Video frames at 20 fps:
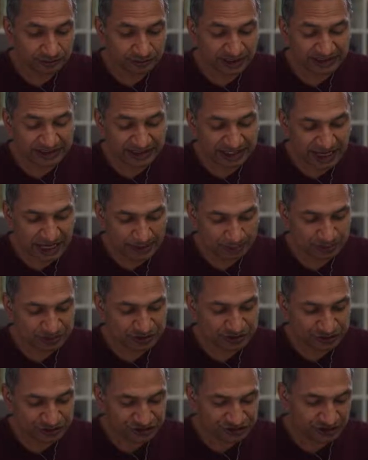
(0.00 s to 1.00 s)
by the
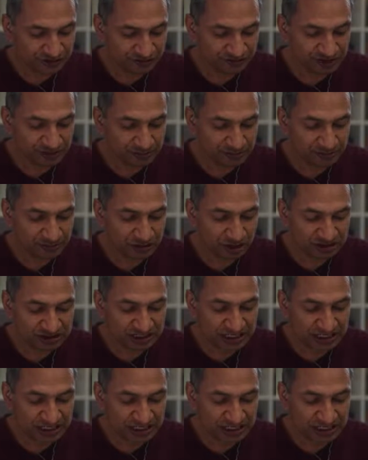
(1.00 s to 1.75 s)
absence of them not